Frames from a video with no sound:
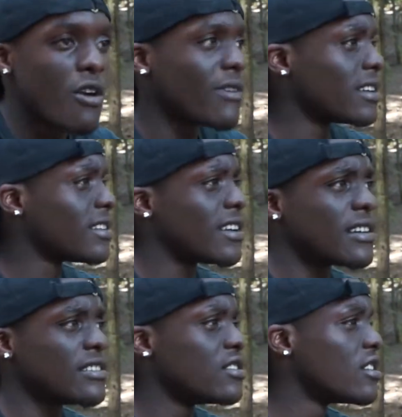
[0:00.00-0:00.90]
right
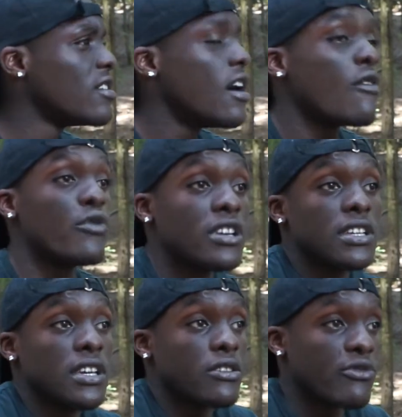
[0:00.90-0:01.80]
there, you know,
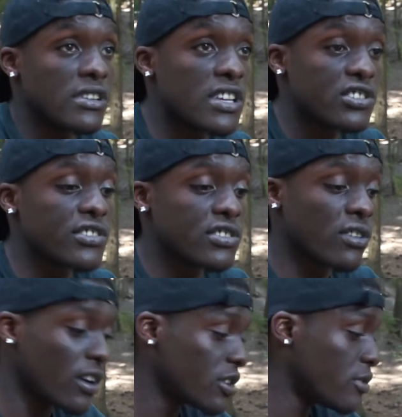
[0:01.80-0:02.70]
really it initially
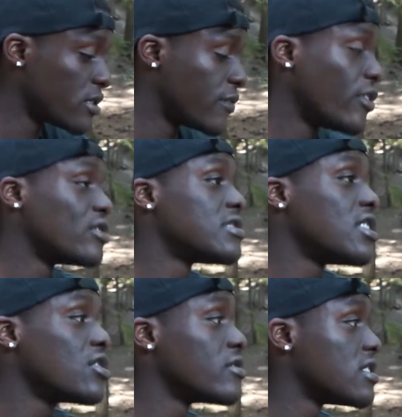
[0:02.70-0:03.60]
started with the first
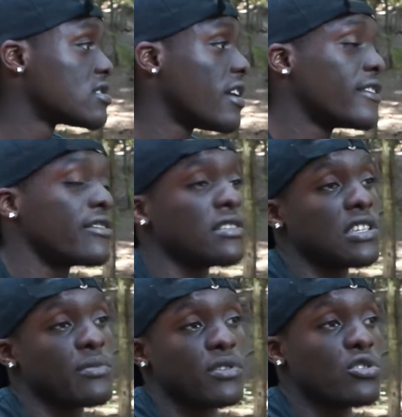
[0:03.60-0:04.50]
single that's on there, the
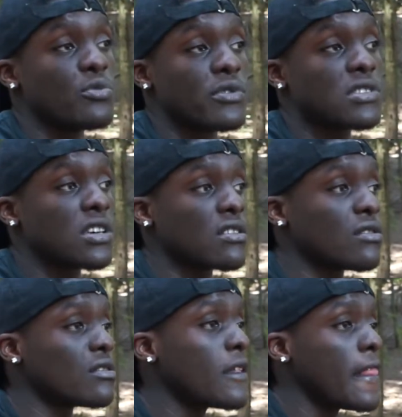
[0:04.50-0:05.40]
D.B. Cooper
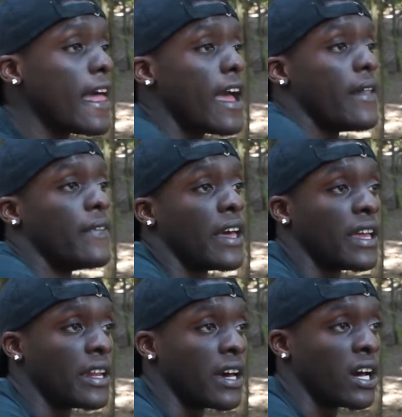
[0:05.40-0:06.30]
single, and
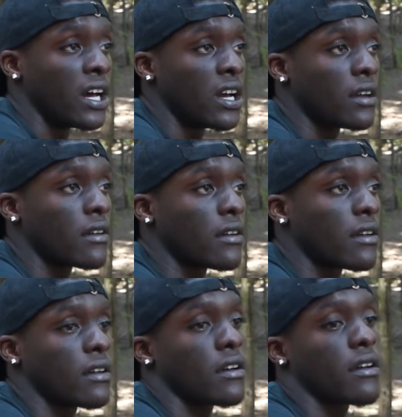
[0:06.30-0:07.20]
then
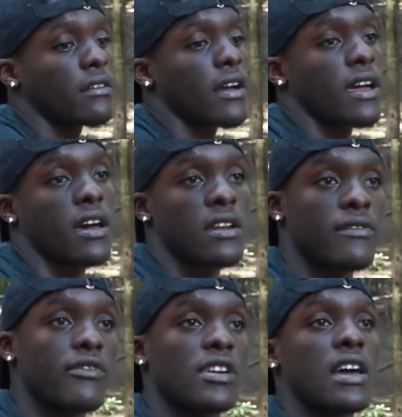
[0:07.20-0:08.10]
I got
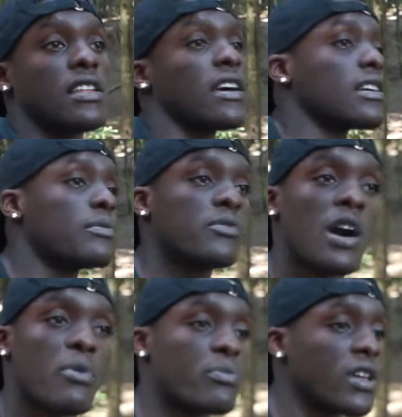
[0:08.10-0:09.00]
kind of like a
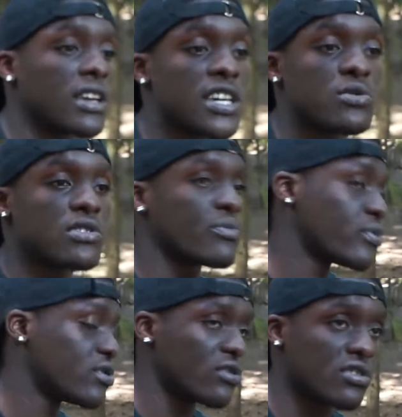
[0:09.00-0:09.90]
couple plugins with some
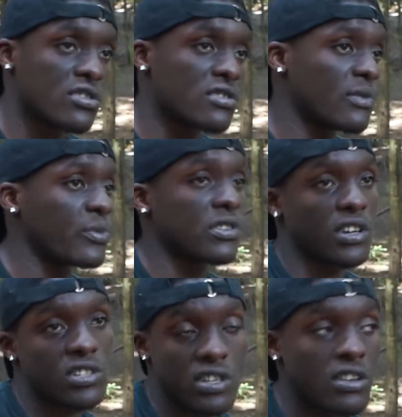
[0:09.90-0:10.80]
producers and
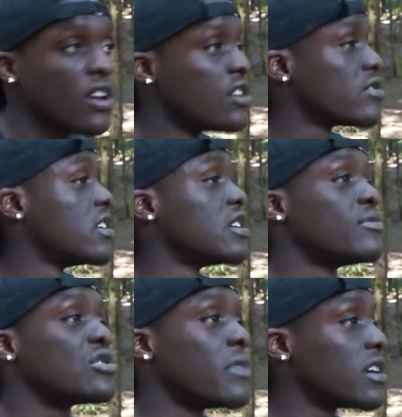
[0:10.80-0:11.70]
production, so I ended
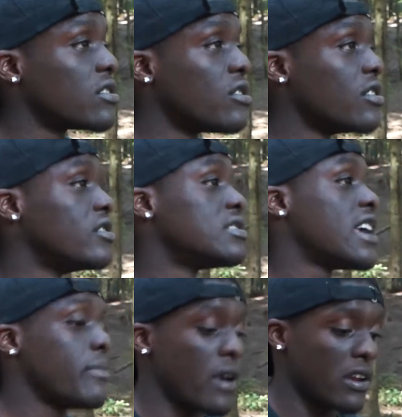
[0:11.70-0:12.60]
up just making a whole little
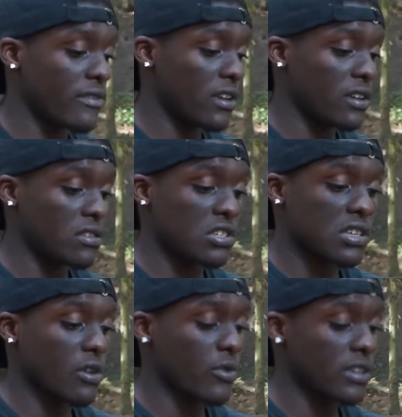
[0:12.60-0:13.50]
tape out of it, and
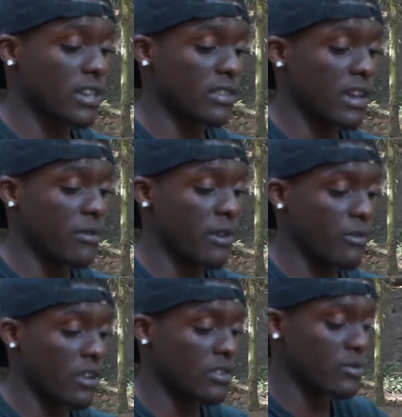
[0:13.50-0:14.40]
just kind of worked out that way,
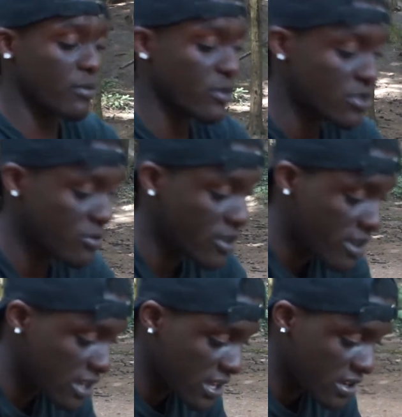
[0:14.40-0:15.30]
man. It's been pushing well.
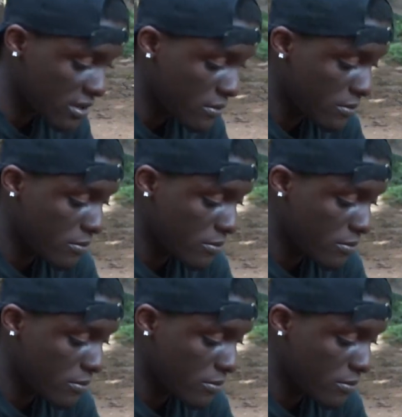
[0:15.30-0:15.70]
I like it.